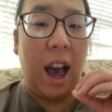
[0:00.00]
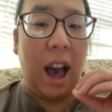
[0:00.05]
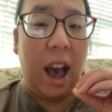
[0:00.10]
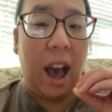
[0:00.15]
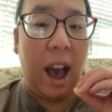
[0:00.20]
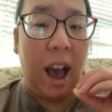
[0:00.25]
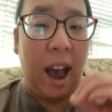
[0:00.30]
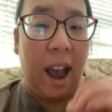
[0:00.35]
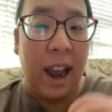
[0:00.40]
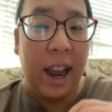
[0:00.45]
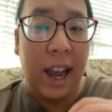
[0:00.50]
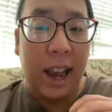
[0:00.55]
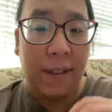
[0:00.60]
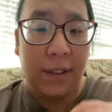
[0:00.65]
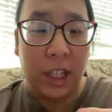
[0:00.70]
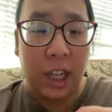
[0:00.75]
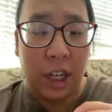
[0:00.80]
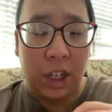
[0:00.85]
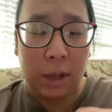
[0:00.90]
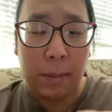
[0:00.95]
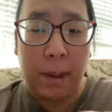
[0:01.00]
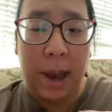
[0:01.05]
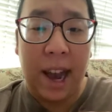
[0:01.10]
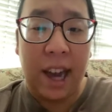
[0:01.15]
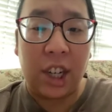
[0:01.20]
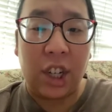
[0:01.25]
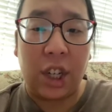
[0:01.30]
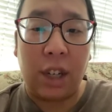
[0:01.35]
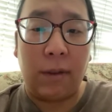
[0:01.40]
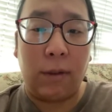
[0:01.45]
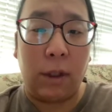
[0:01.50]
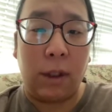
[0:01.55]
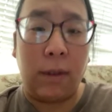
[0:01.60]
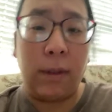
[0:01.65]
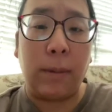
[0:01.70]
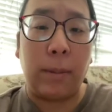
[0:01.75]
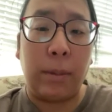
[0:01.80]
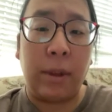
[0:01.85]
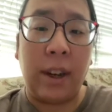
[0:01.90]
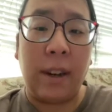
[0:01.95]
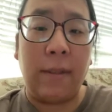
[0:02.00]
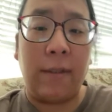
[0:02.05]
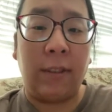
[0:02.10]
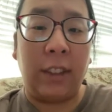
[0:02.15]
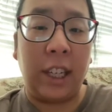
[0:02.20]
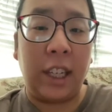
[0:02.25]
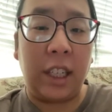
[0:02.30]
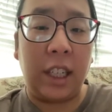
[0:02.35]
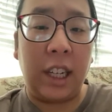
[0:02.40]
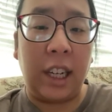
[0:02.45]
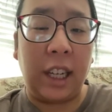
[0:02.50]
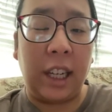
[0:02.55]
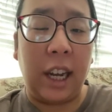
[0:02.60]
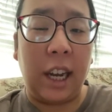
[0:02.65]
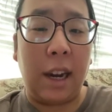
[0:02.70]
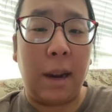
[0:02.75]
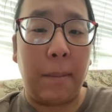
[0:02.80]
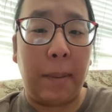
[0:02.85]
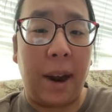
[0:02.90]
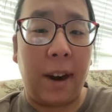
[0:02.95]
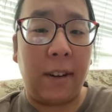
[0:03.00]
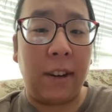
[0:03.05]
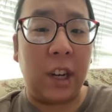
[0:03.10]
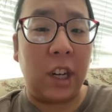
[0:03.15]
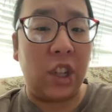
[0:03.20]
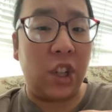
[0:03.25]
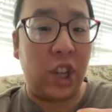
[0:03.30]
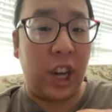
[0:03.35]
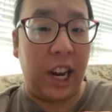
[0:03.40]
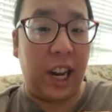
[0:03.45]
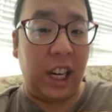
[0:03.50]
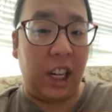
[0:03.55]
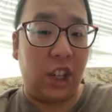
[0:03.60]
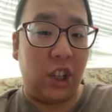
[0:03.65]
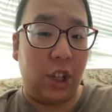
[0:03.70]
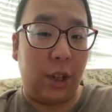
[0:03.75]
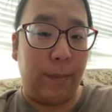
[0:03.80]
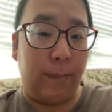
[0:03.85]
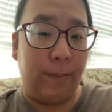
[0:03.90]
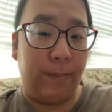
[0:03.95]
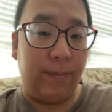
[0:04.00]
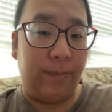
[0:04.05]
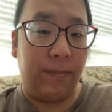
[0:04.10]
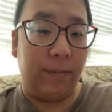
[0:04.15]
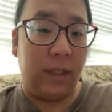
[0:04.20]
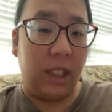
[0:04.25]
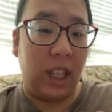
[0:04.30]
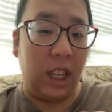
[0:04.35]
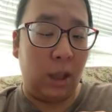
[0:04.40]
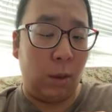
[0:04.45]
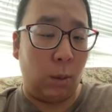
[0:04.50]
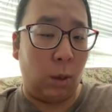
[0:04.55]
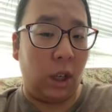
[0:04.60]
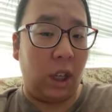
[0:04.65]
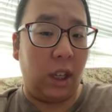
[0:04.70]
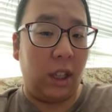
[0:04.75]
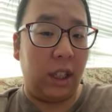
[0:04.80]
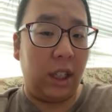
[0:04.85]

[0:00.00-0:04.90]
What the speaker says: I have such a passion for inflicting and empowering change in the world,